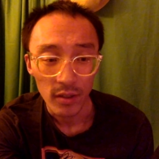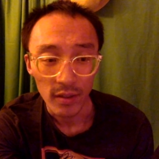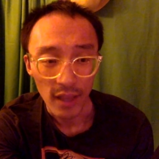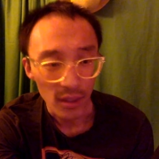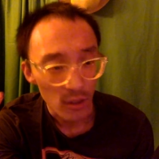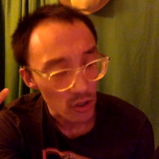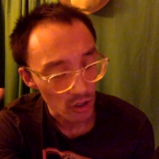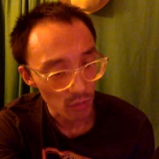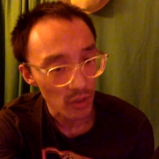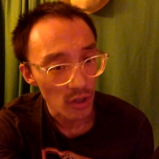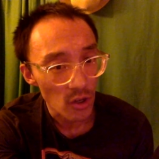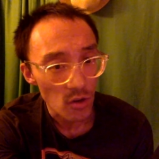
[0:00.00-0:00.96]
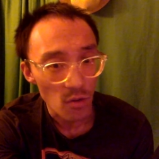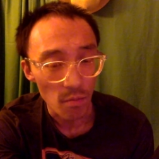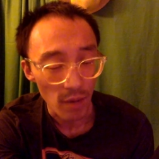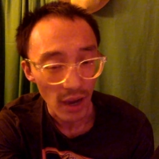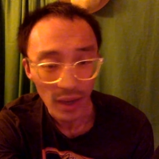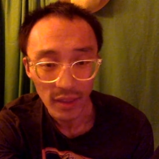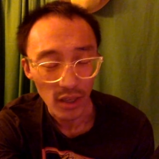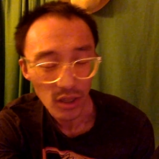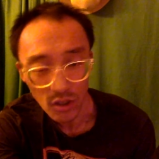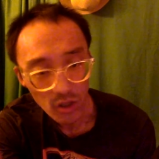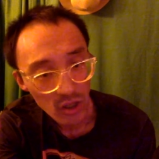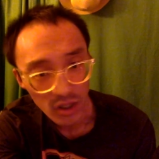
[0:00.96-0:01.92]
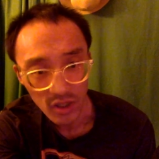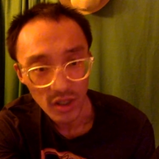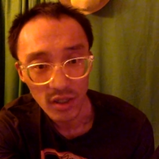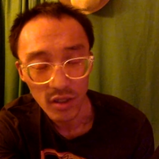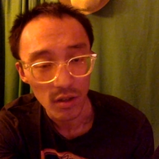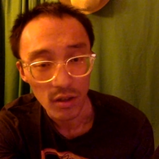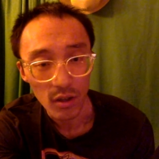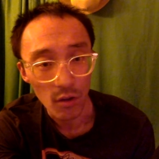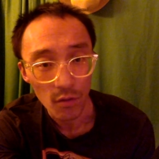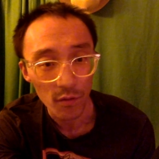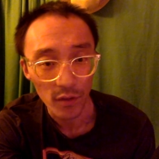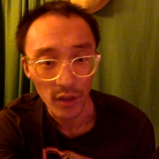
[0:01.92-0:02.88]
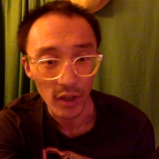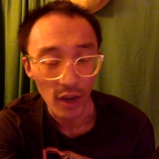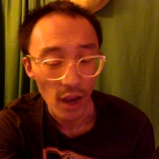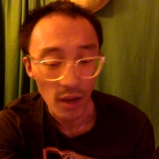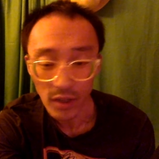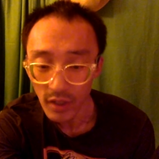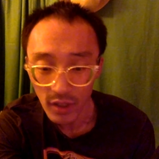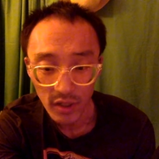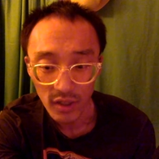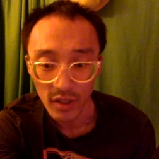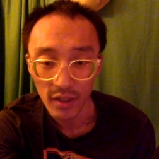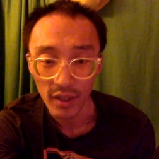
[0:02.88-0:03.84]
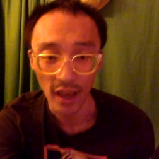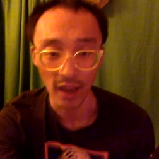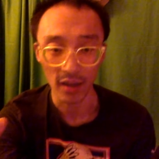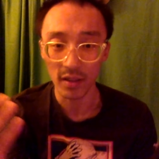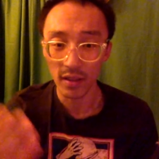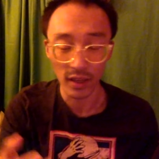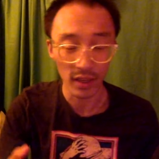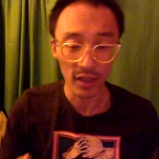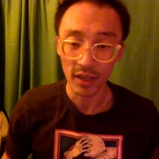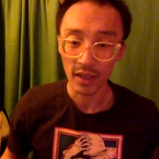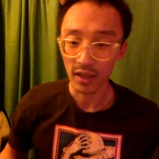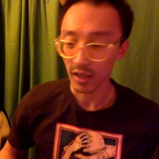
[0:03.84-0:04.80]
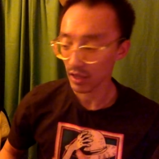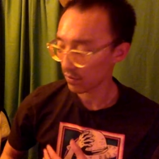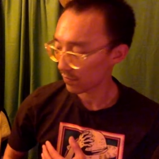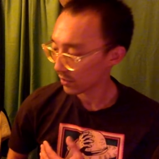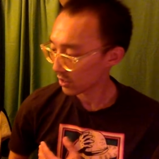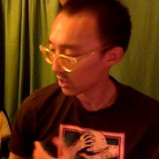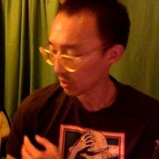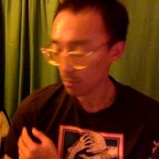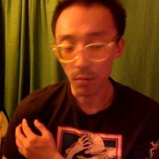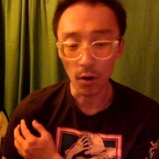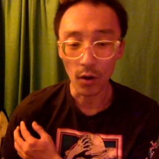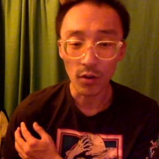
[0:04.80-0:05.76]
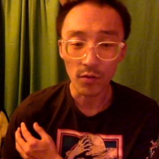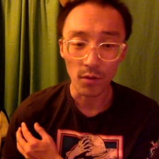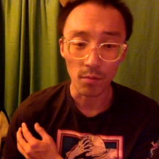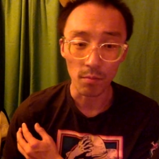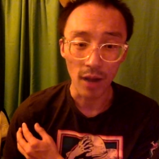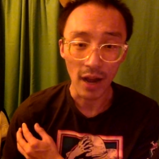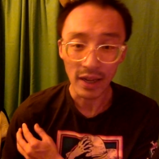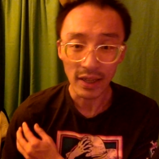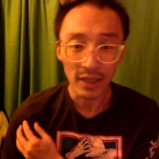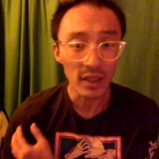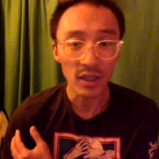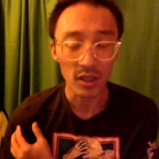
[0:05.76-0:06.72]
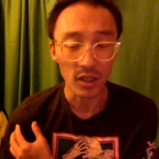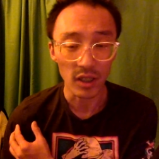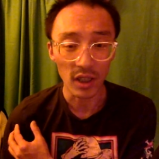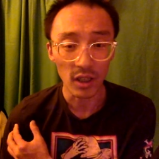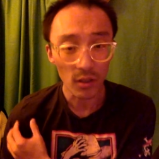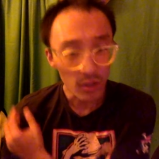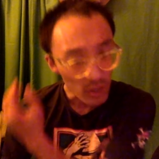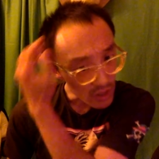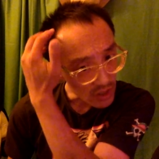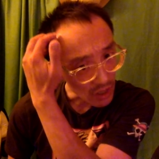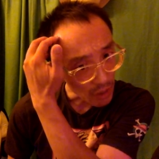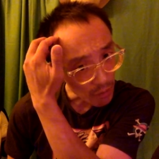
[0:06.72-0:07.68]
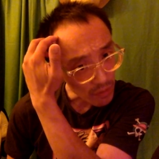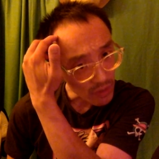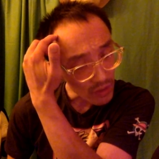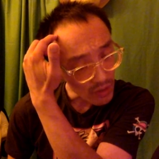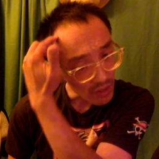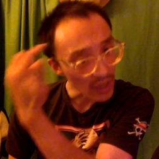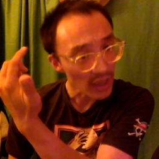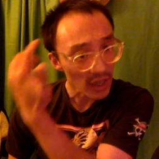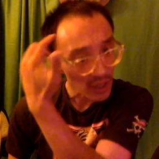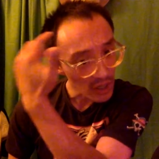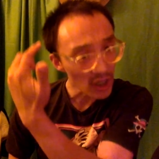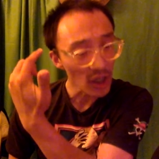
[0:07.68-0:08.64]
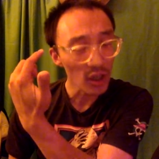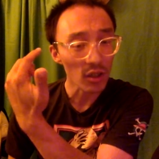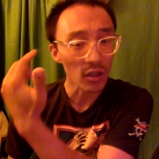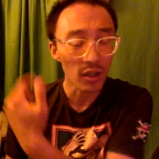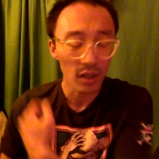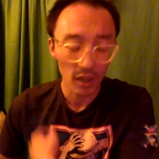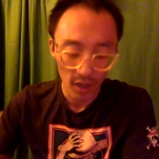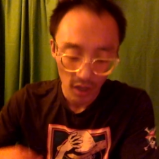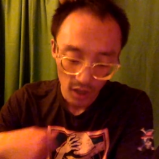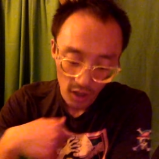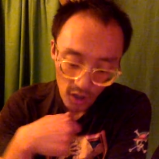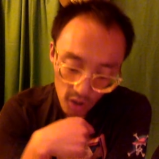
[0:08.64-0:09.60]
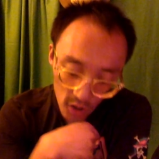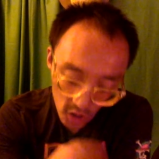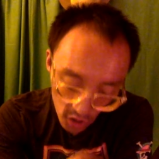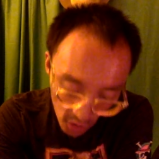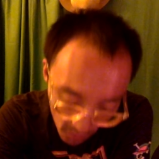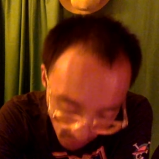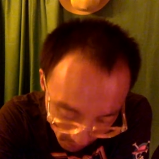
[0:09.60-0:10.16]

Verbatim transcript: that there's something in your mind that you just need to go figure out. You need to kind of like if some part of your body needs to heal, it's the same thing in here. So